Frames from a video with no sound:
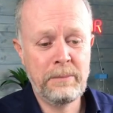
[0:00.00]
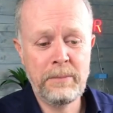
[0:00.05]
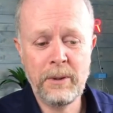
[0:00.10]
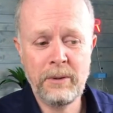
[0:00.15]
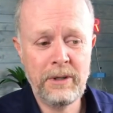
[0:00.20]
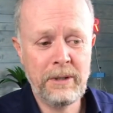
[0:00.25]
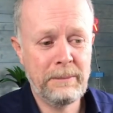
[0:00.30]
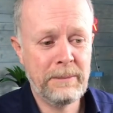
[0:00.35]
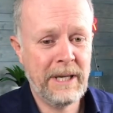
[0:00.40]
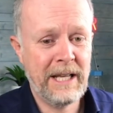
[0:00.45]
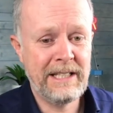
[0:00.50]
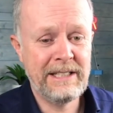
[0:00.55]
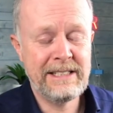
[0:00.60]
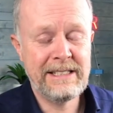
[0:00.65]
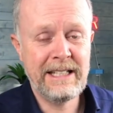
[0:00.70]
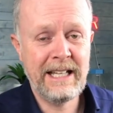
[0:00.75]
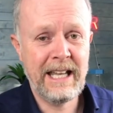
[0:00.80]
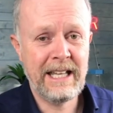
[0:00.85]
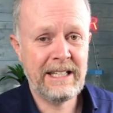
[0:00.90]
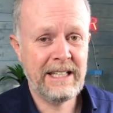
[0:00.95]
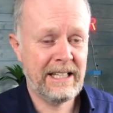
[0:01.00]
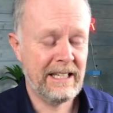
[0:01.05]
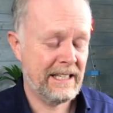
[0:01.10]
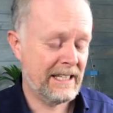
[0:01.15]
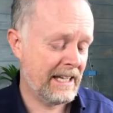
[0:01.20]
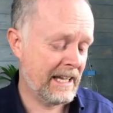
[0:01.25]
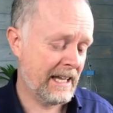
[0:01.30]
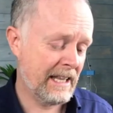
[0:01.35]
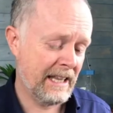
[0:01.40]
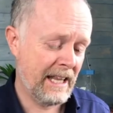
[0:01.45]
put the plan together.
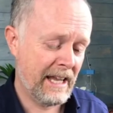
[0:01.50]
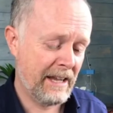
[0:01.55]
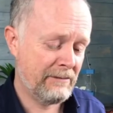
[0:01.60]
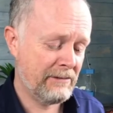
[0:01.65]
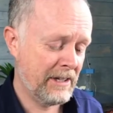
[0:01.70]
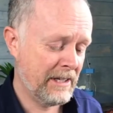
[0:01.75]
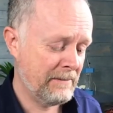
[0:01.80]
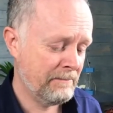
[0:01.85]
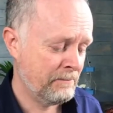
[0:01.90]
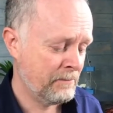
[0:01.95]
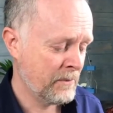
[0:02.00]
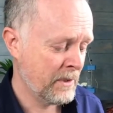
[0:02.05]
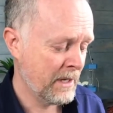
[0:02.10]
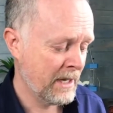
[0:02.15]
I'll have it.